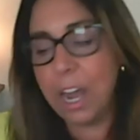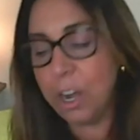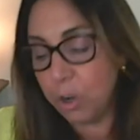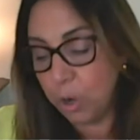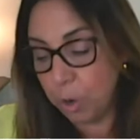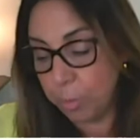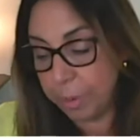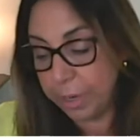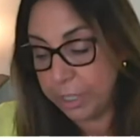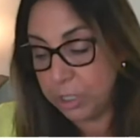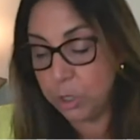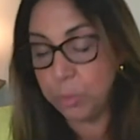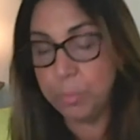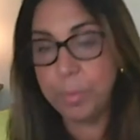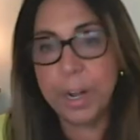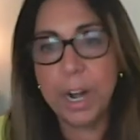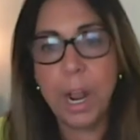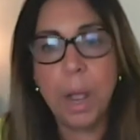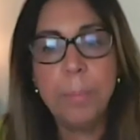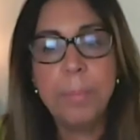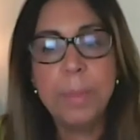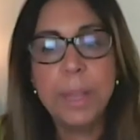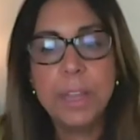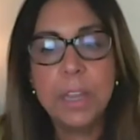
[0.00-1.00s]
I don't know about you, but
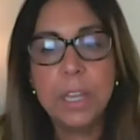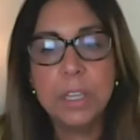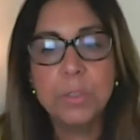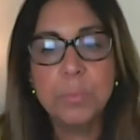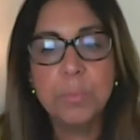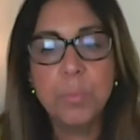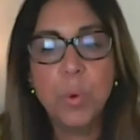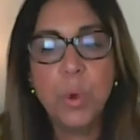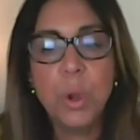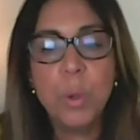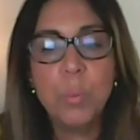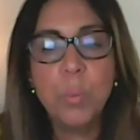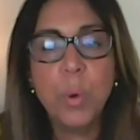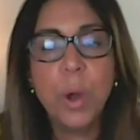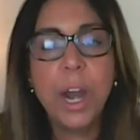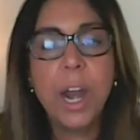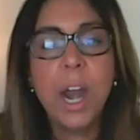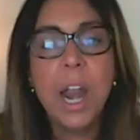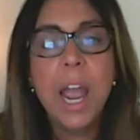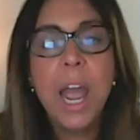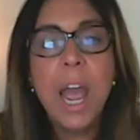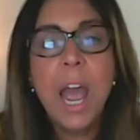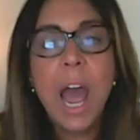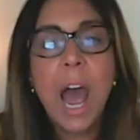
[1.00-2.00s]
I'm at this point
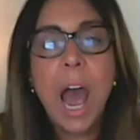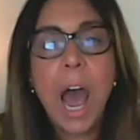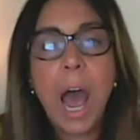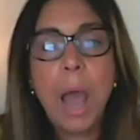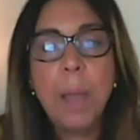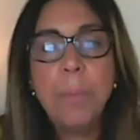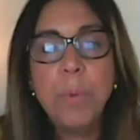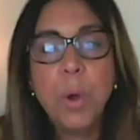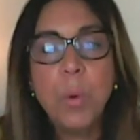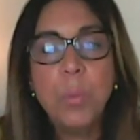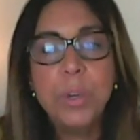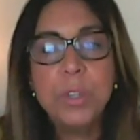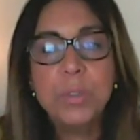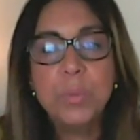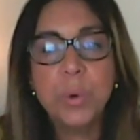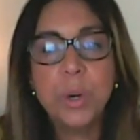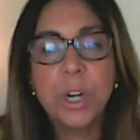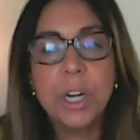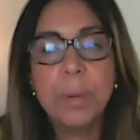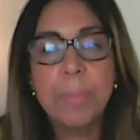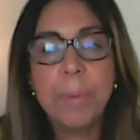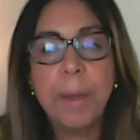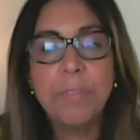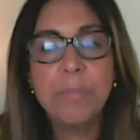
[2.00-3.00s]
where I'm always
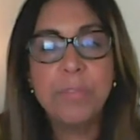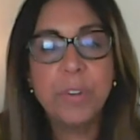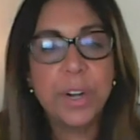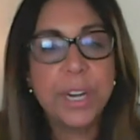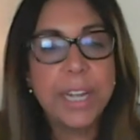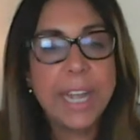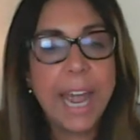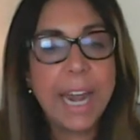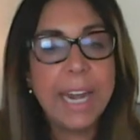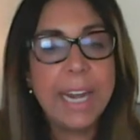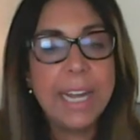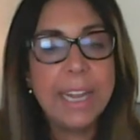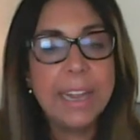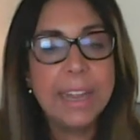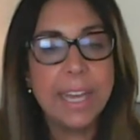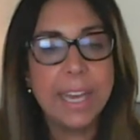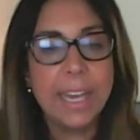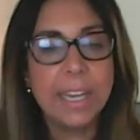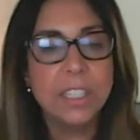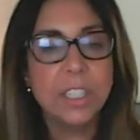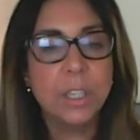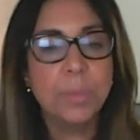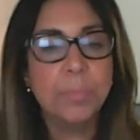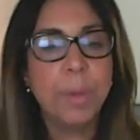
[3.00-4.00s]
worried about forgetting things.